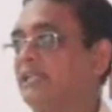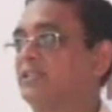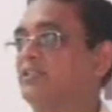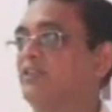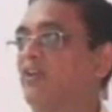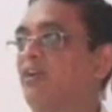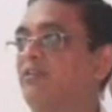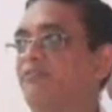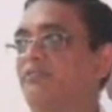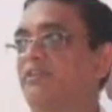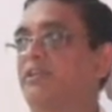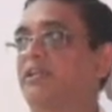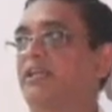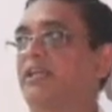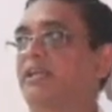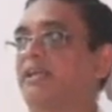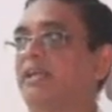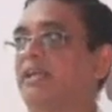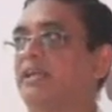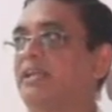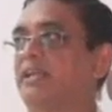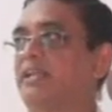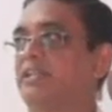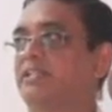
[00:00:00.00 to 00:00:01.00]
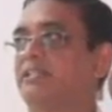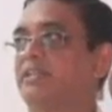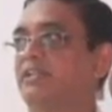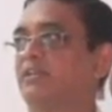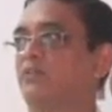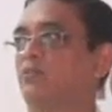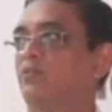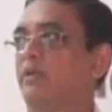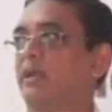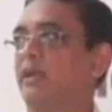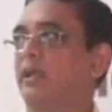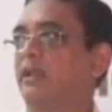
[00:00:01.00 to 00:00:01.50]
is often a
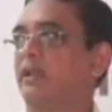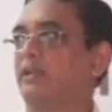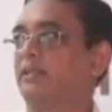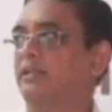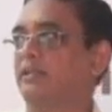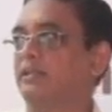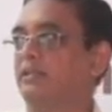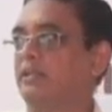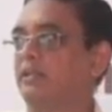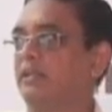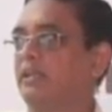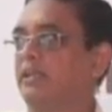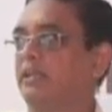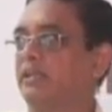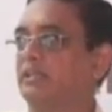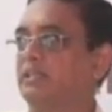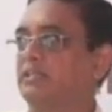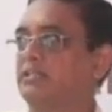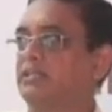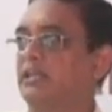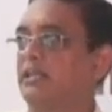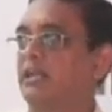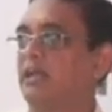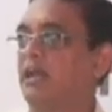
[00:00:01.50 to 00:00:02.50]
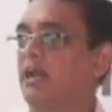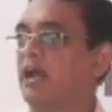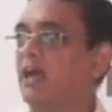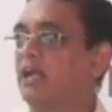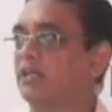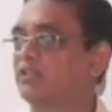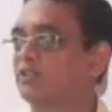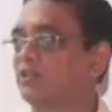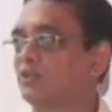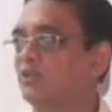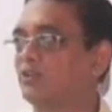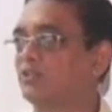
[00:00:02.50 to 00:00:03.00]
condition where it is an
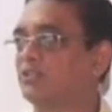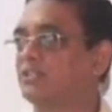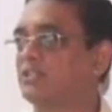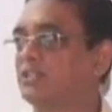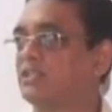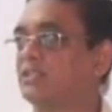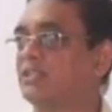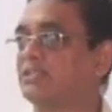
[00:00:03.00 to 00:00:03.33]
arthrosis,